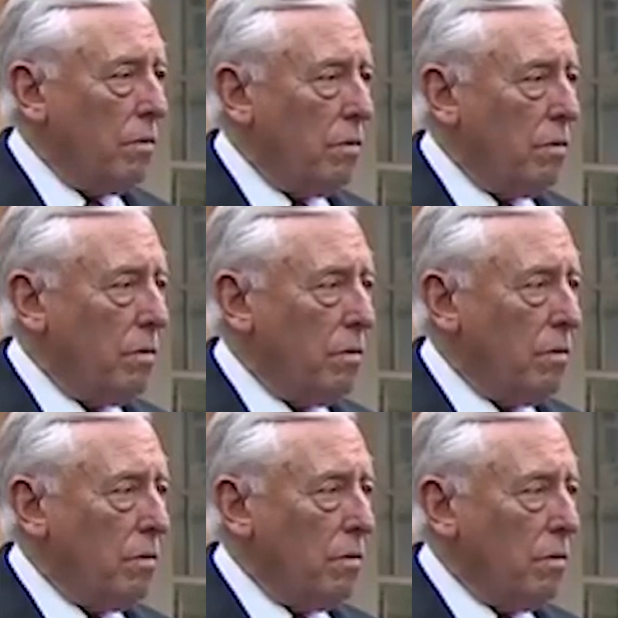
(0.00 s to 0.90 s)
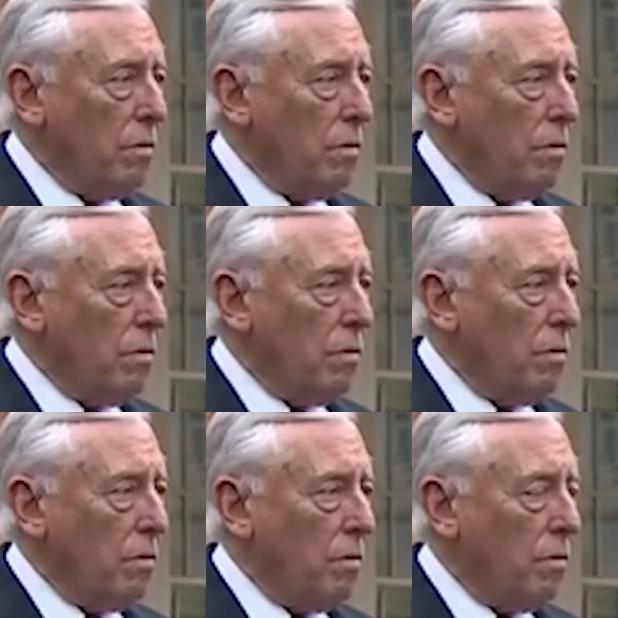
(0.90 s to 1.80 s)

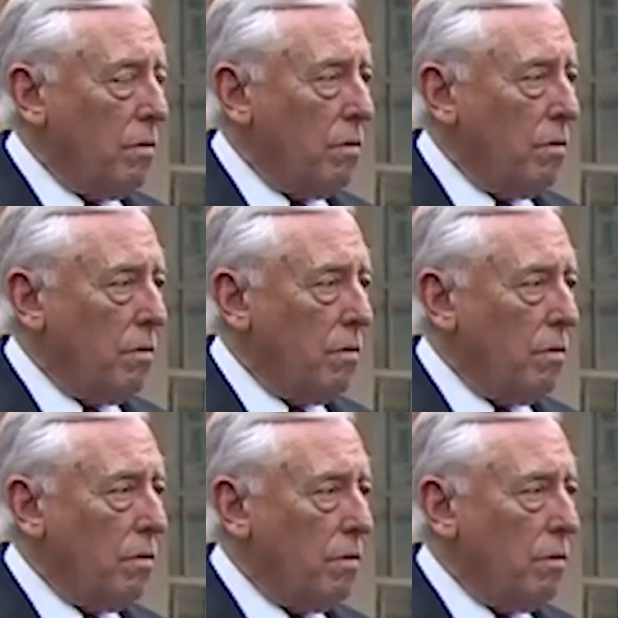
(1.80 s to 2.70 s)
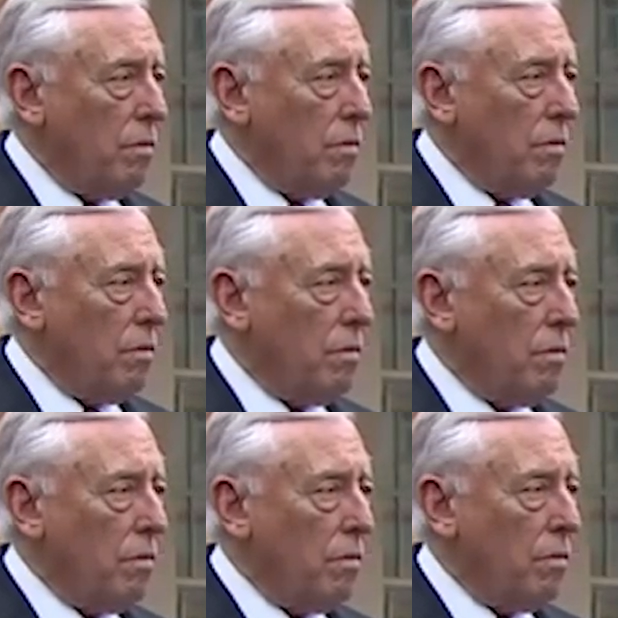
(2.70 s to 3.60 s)

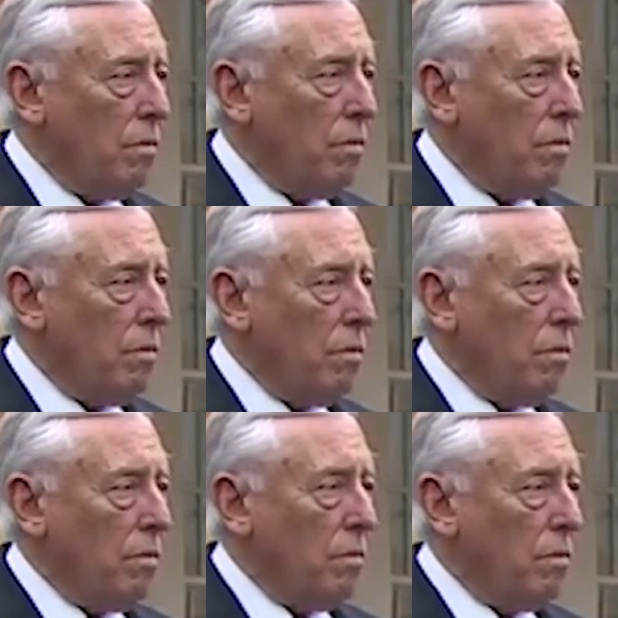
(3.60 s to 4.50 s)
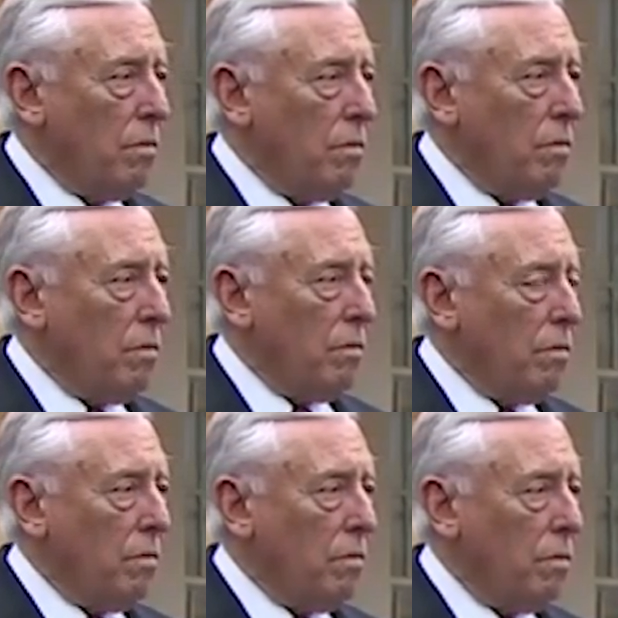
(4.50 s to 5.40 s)

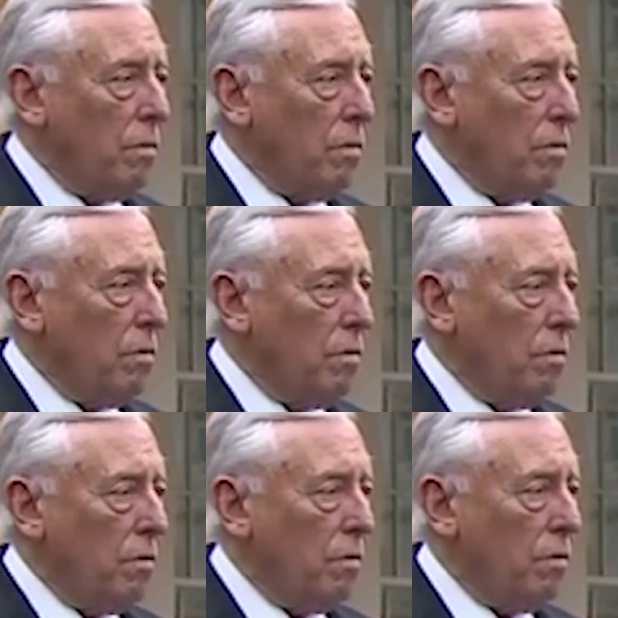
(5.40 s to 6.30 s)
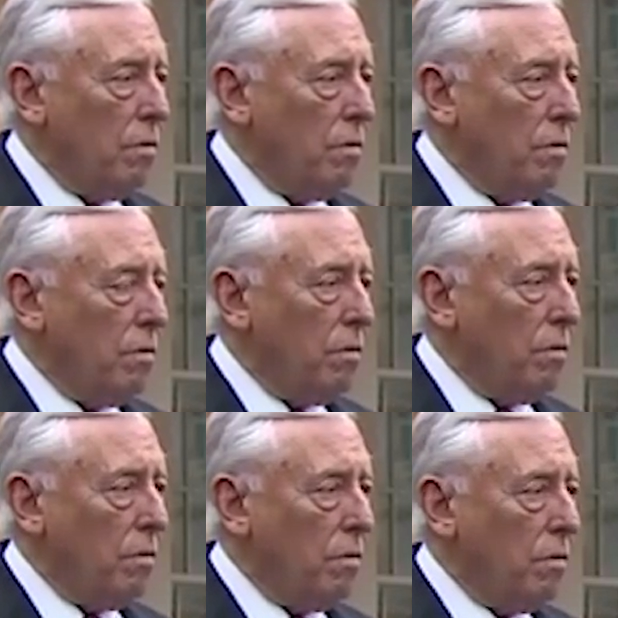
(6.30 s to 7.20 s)

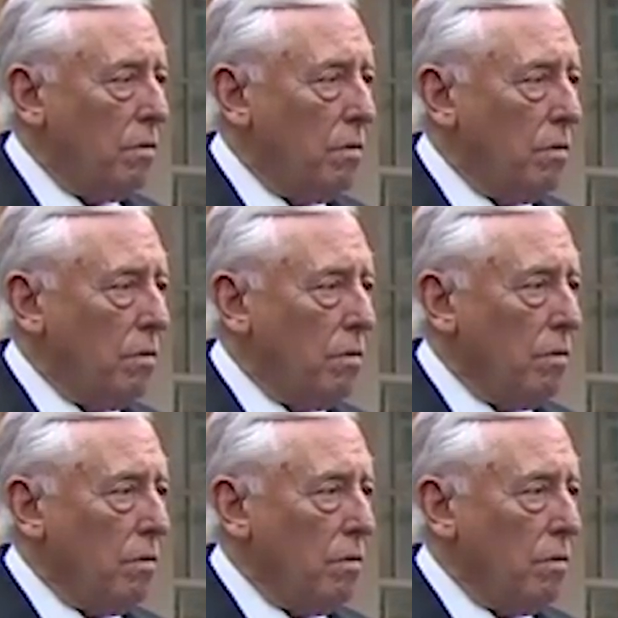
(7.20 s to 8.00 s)
No words are spoken by the person on screen.